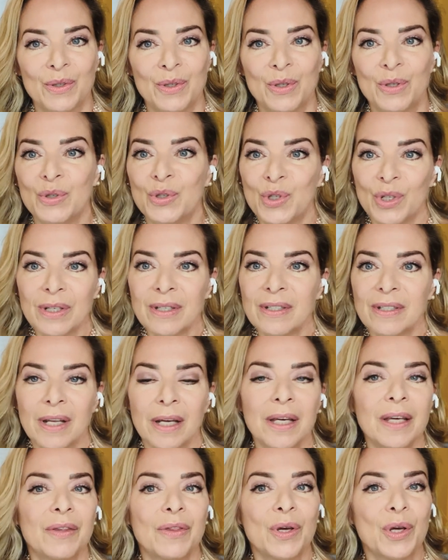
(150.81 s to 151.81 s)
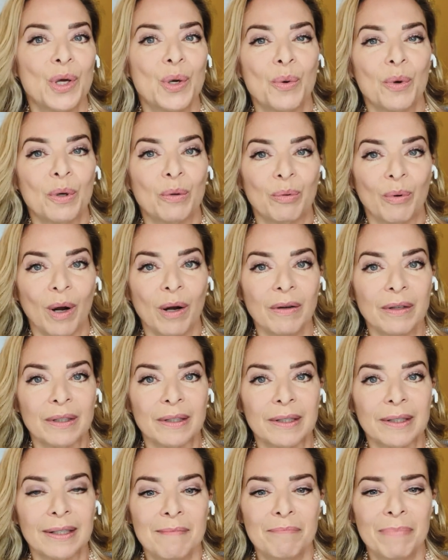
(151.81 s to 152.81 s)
to just say that you were wrong